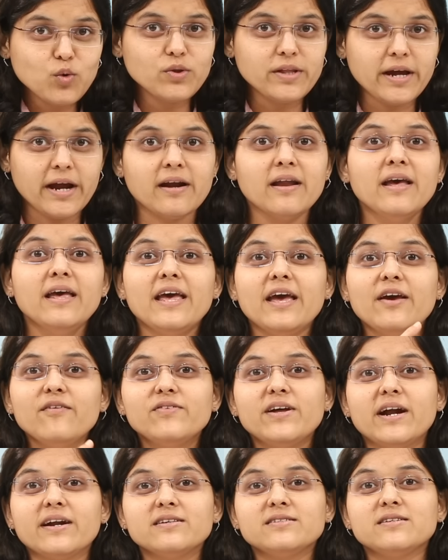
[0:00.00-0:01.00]
do that,
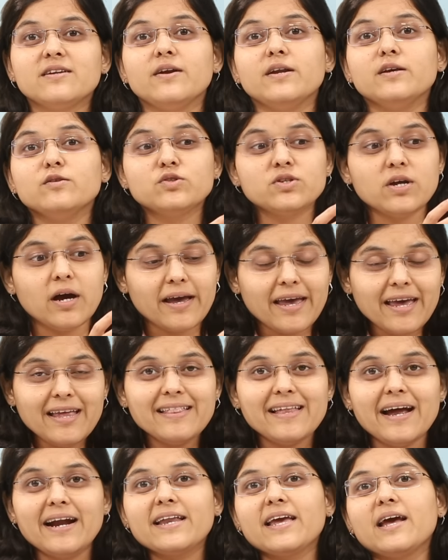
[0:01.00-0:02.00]
if that is reduced,
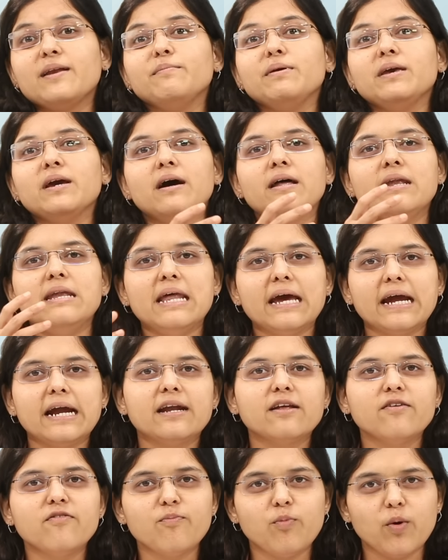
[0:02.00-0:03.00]
again, that can be a
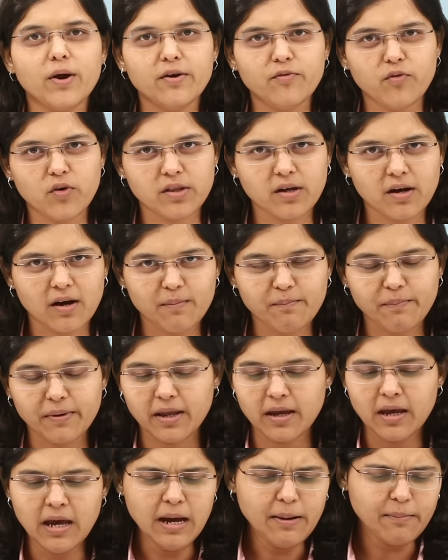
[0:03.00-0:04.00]
negative point for the
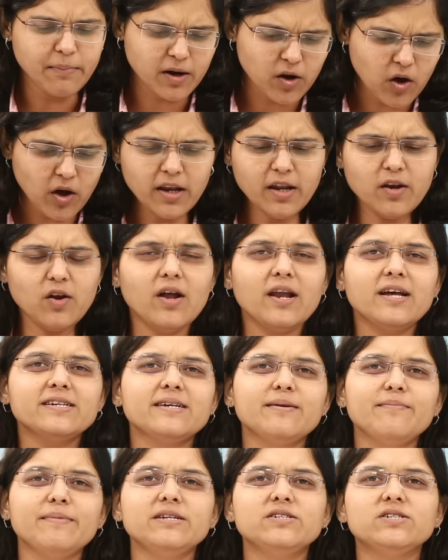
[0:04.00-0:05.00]
company. But all in all, as
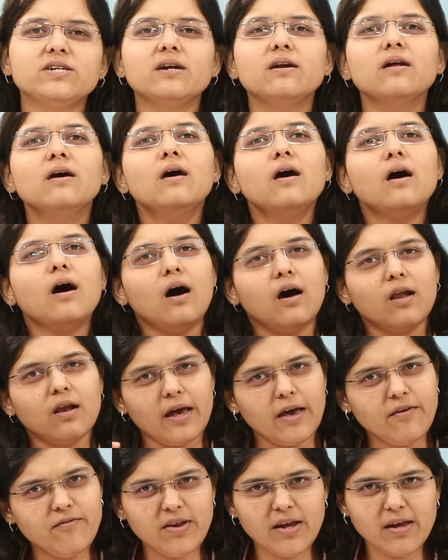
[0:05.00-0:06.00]
I mentioned, uh,
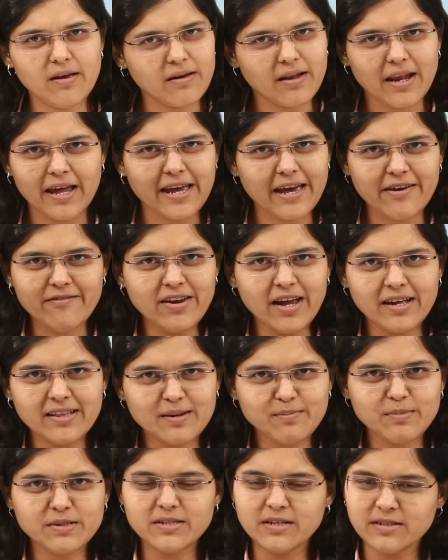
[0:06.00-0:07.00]
every like every
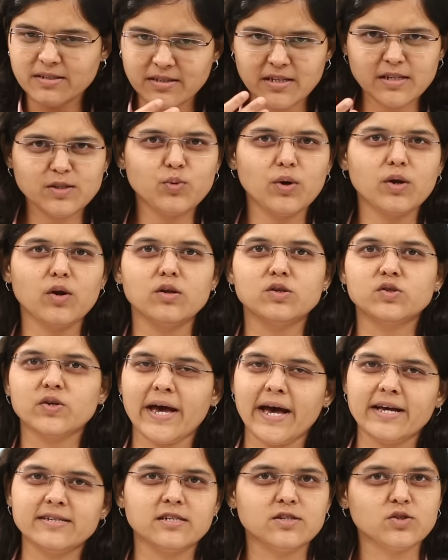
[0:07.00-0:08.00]
other business, this one also
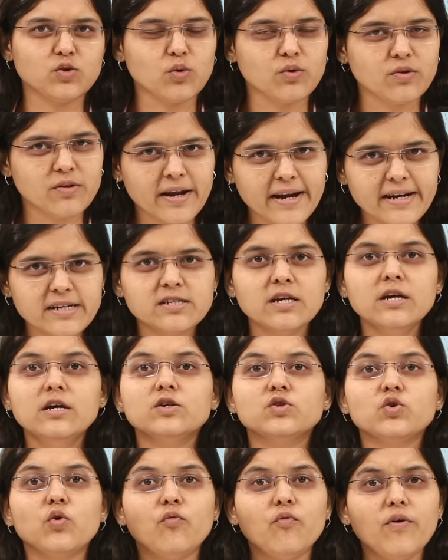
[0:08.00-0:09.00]
has its own threats.
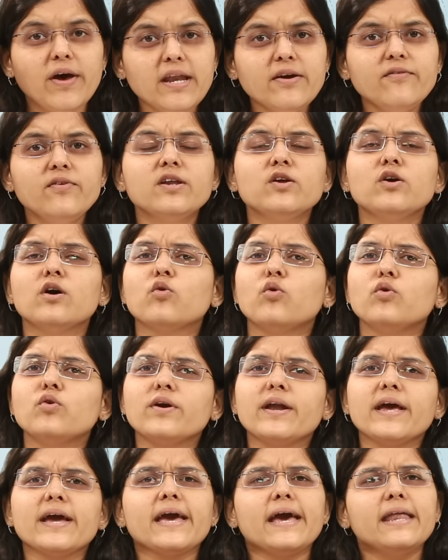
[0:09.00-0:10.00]
So whenever you're going
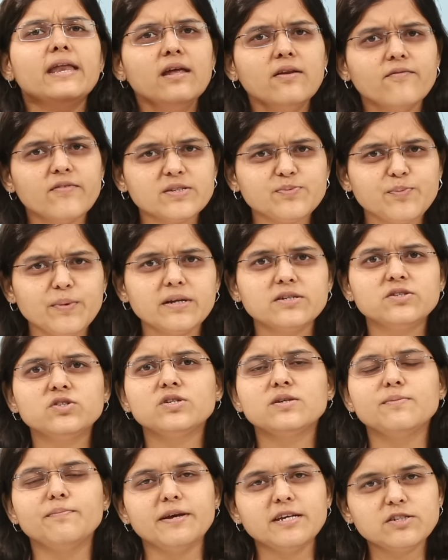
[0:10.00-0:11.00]
to take any investment
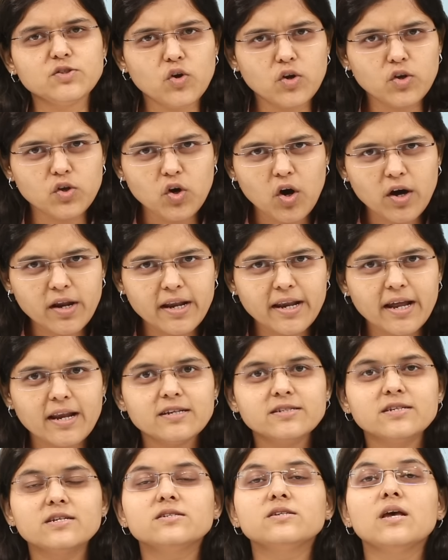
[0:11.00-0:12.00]
decision based on your
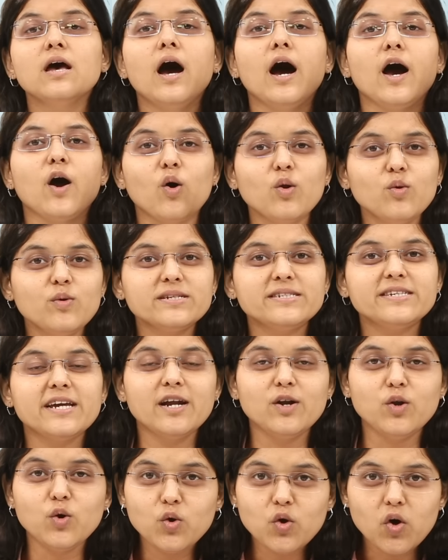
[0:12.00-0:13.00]
analysis, I always
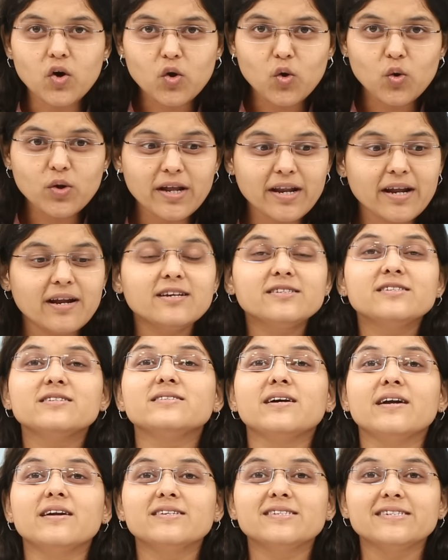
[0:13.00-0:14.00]
say do your own
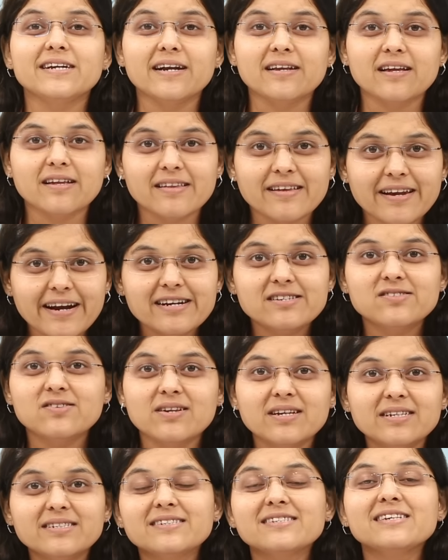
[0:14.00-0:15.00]
analysis, understand the threats,
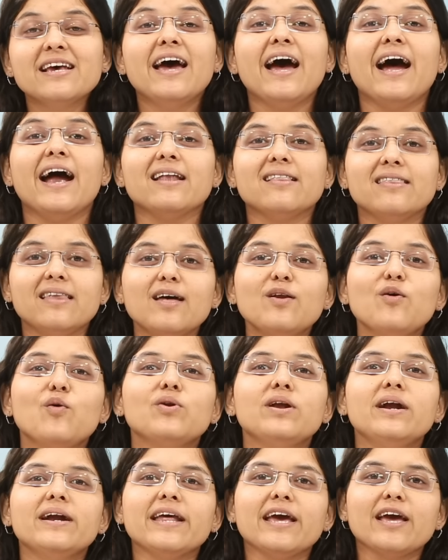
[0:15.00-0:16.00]
risks, and then
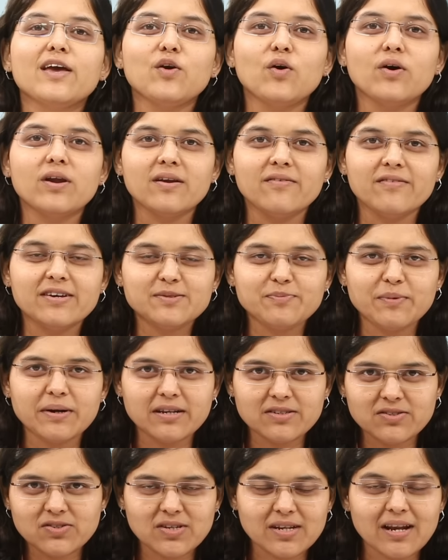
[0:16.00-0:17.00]
only take your investment
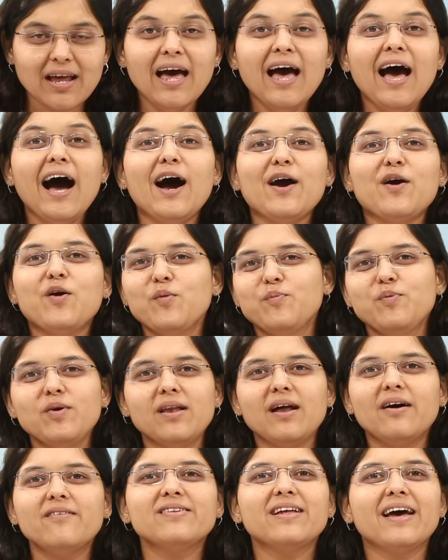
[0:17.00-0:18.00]
decision. I hope you
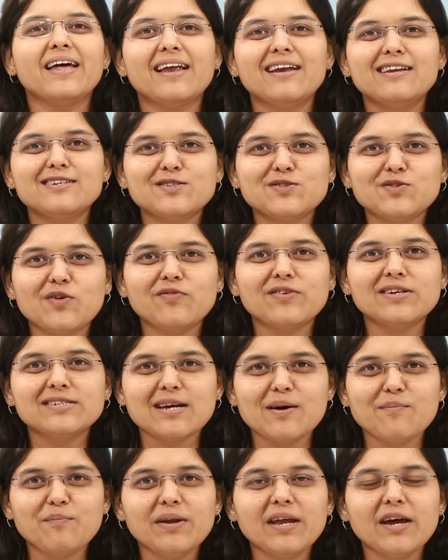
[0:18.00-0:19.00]
loved the analysis of this
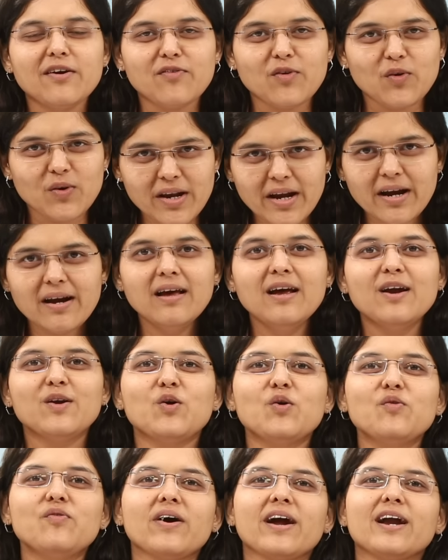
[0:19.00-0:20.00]
company. If you did,
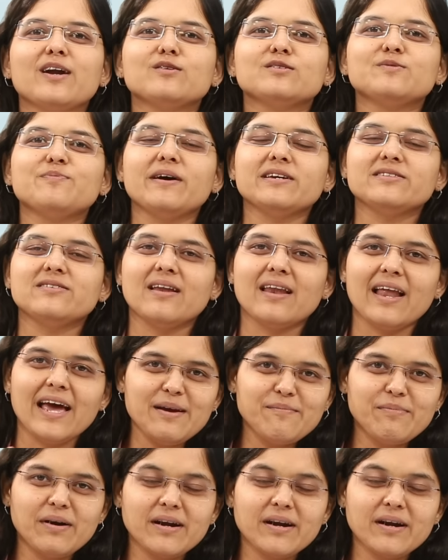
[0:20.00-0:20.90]
don't forget to smash the like